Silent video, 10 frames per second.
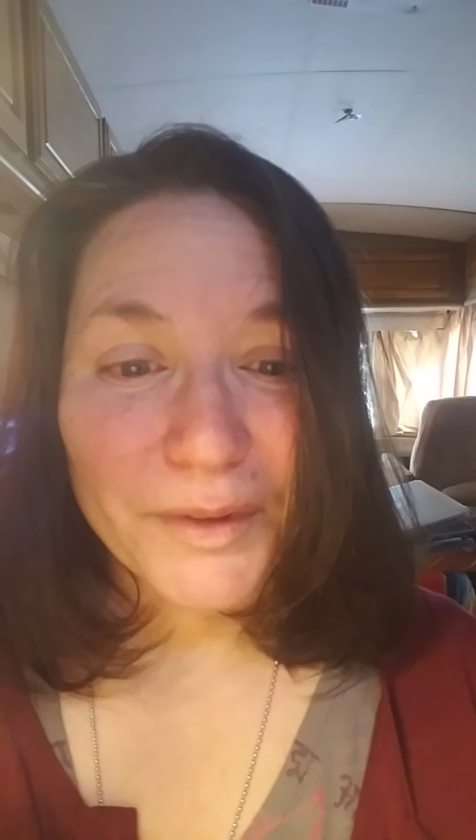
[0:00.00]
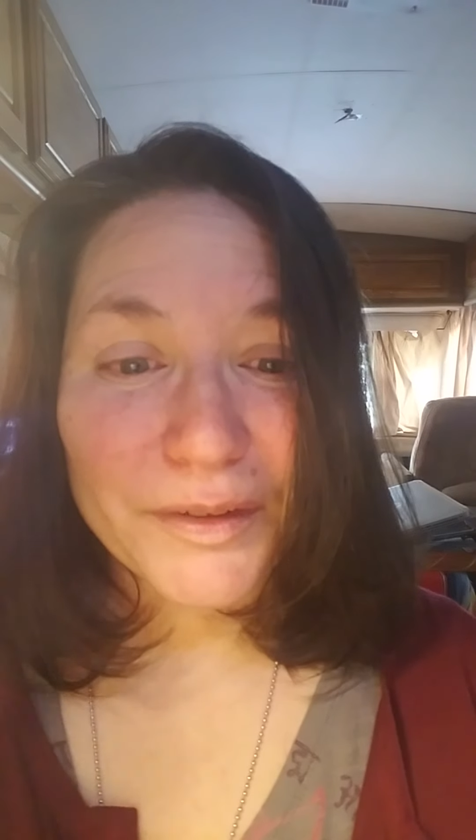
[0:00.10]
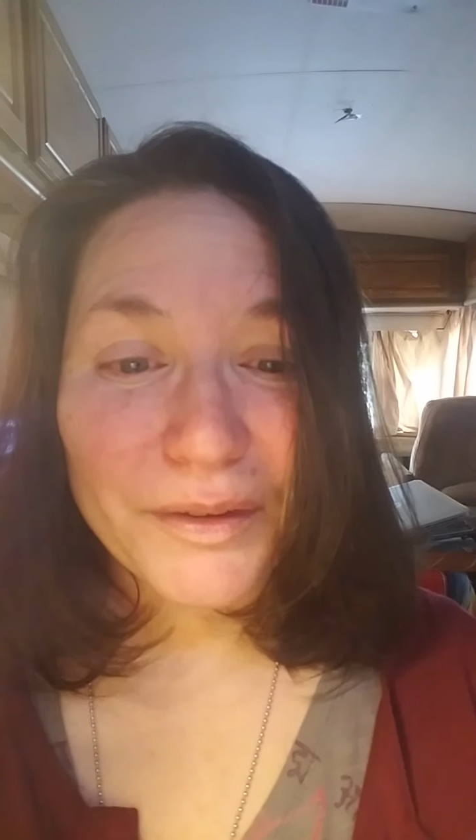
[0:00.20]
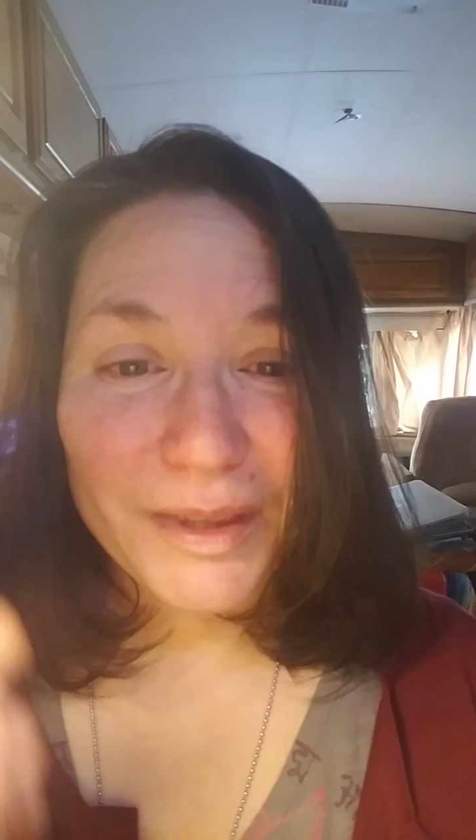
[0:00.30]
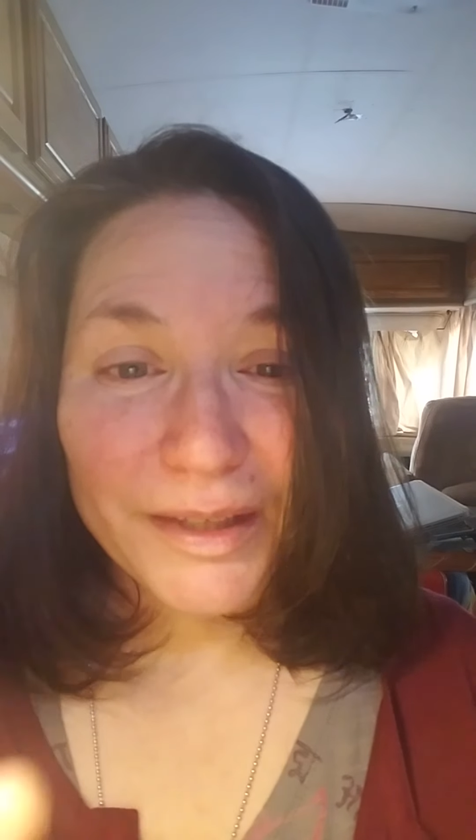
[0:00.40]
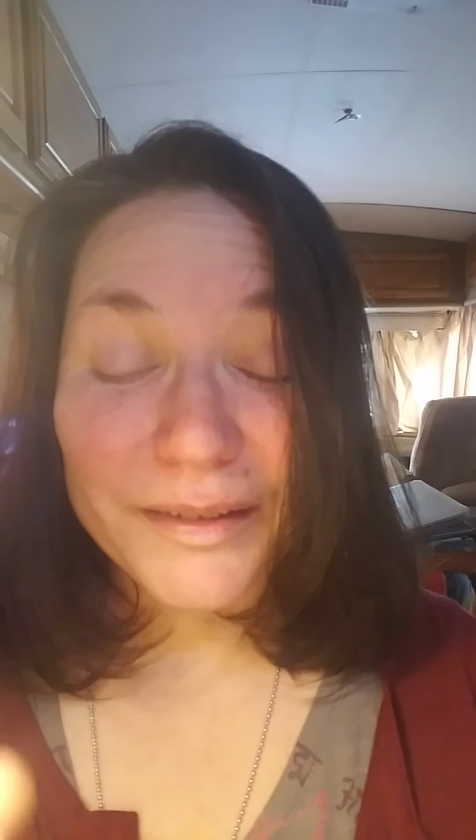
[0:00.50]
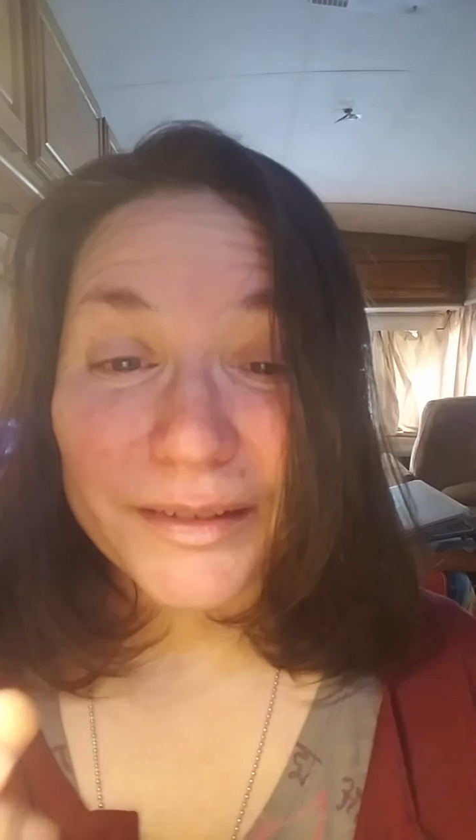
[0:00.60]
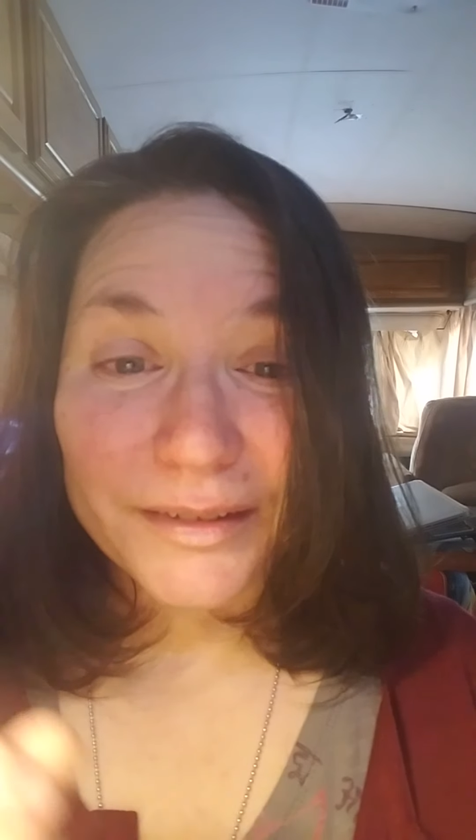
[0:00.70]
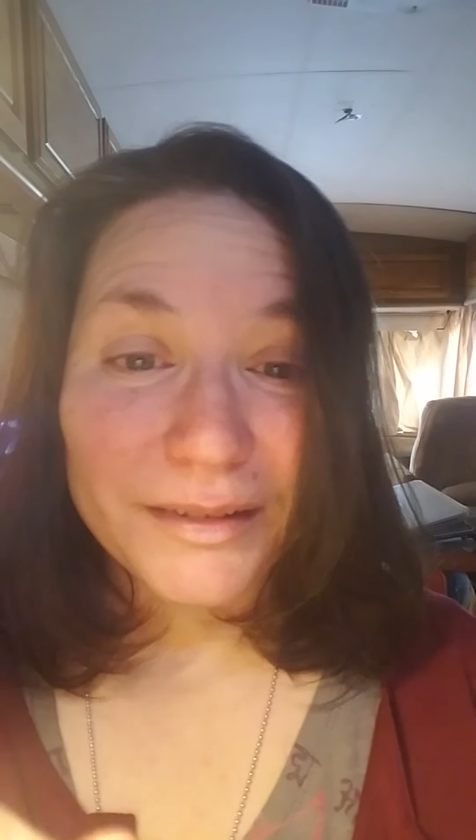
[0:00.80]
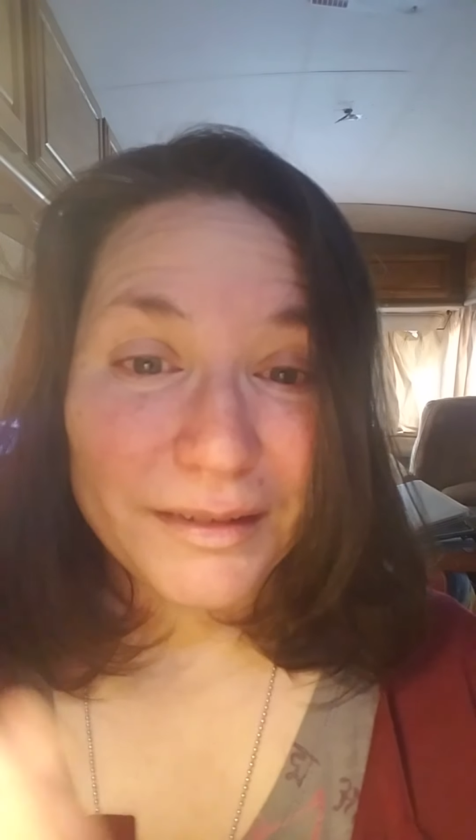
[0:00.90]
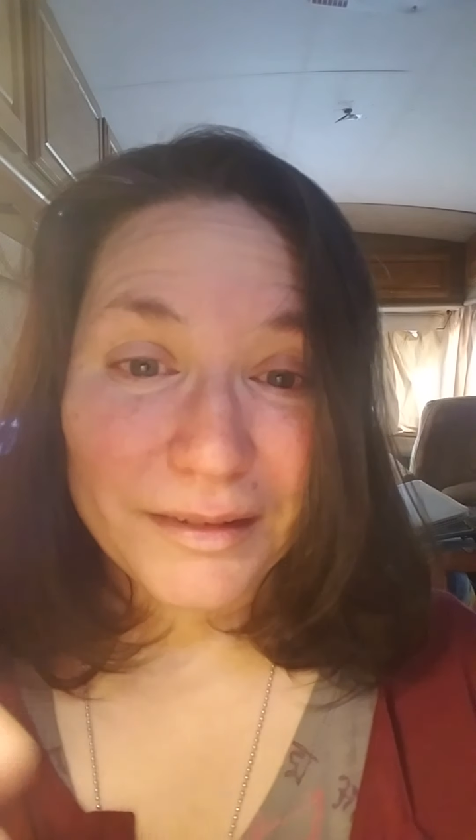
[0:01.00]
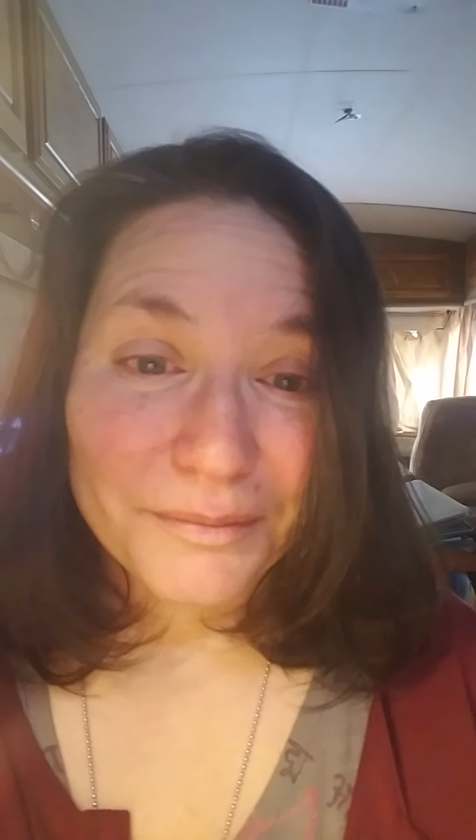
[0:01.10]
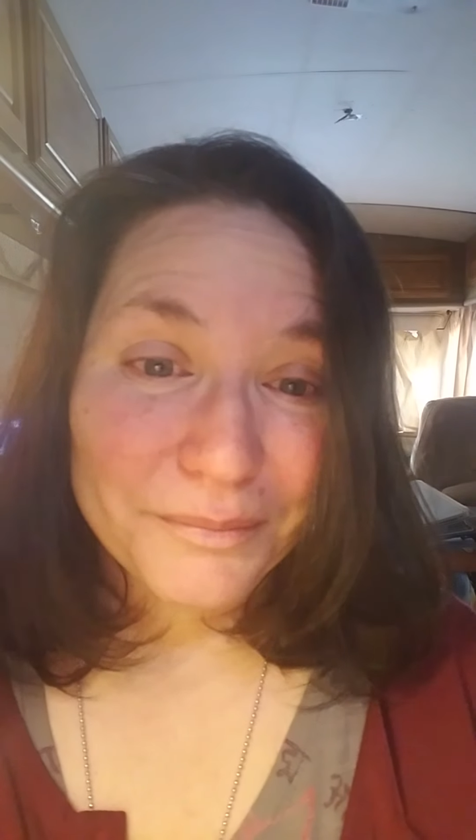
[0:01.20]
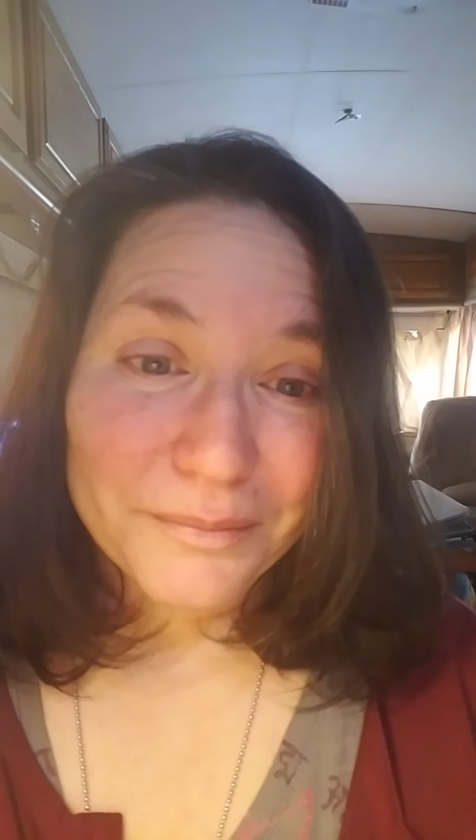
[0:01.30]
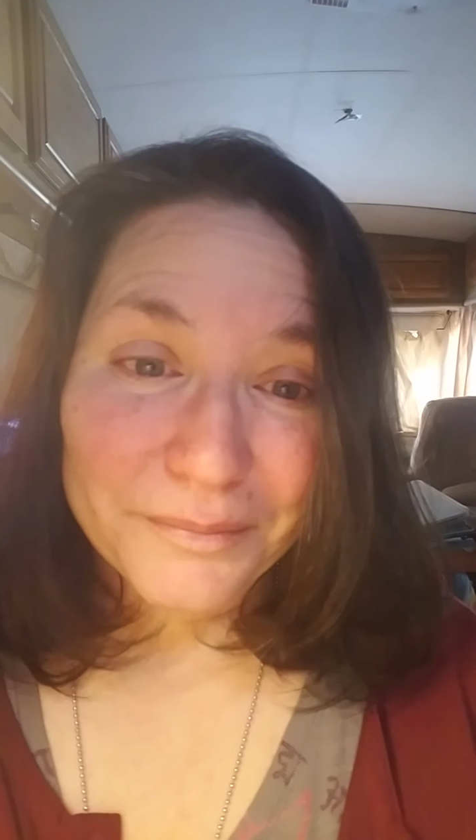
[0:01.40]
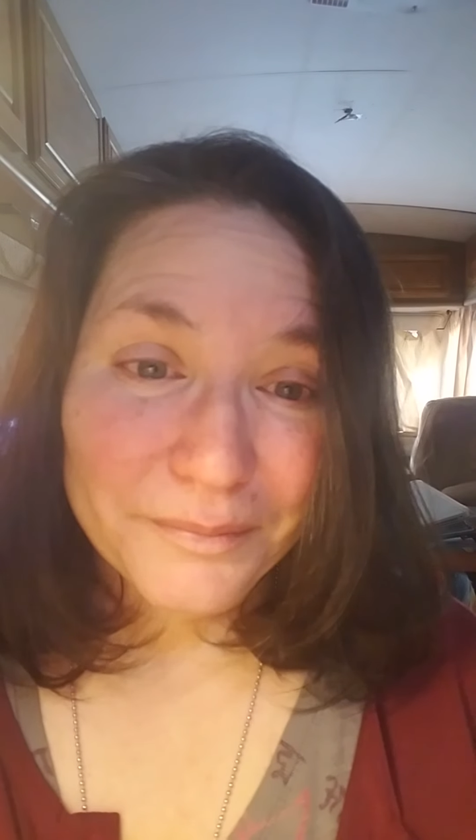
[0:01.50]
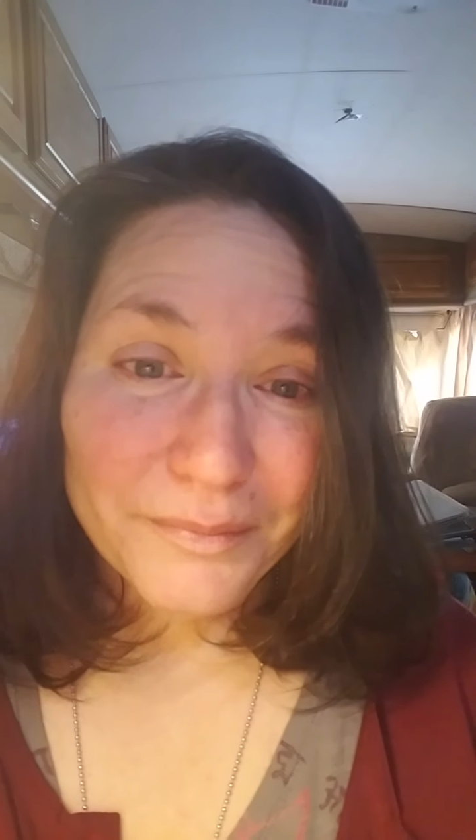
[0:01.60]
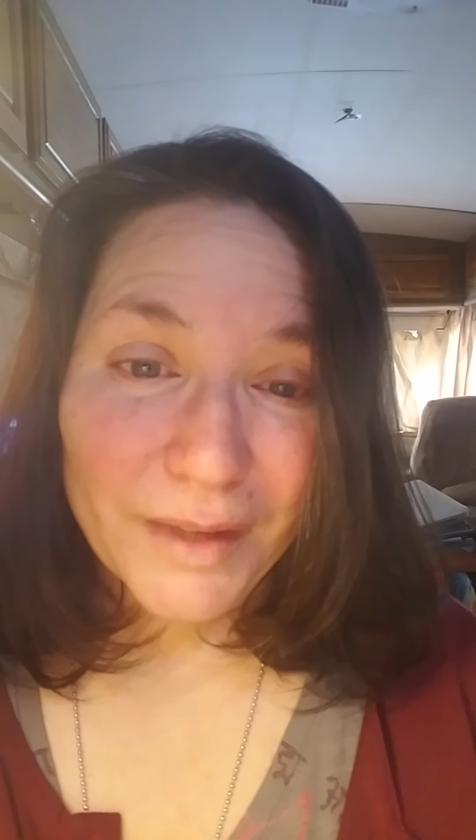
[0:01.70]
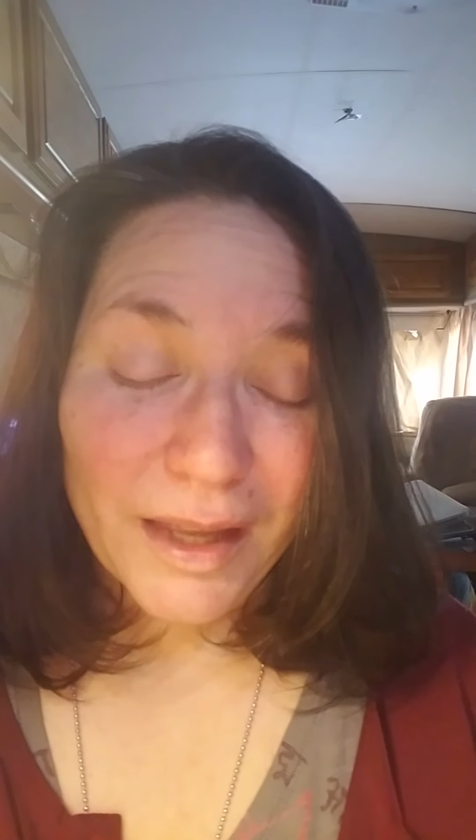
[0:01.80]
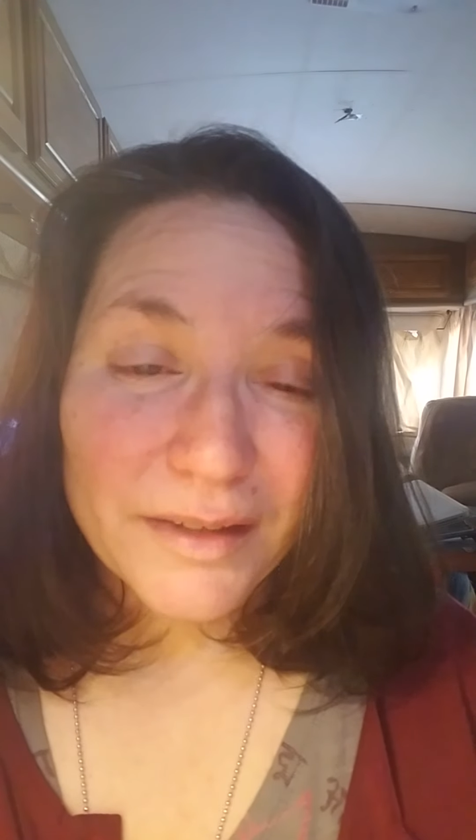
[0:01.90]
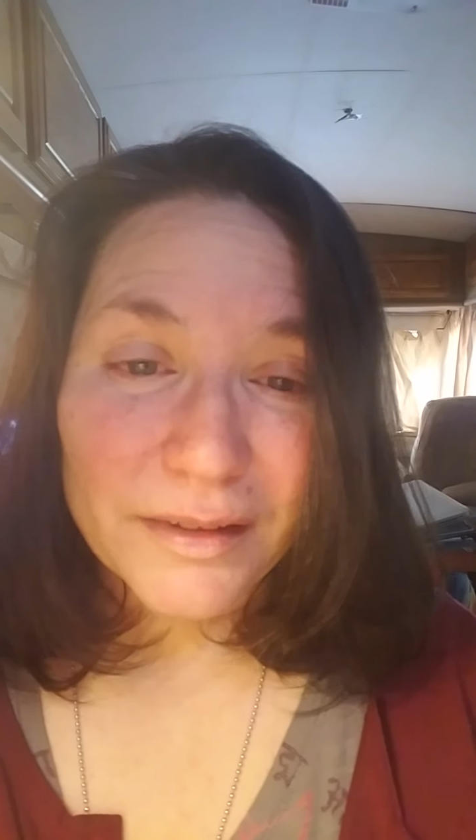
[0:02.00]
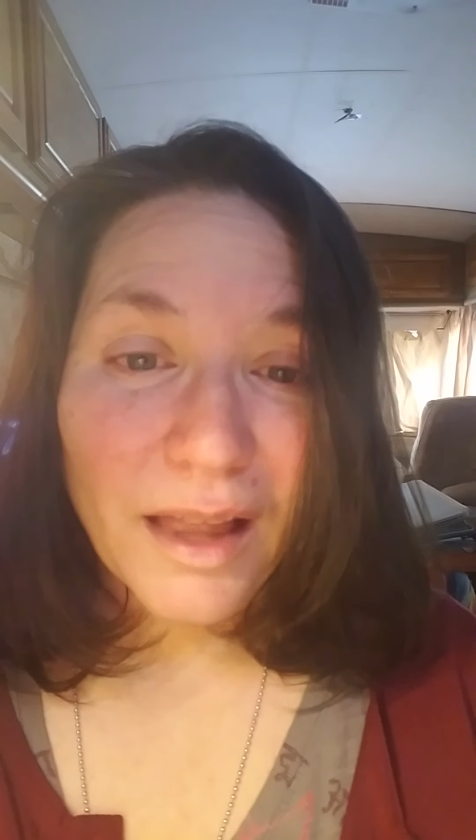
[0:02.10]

so this it's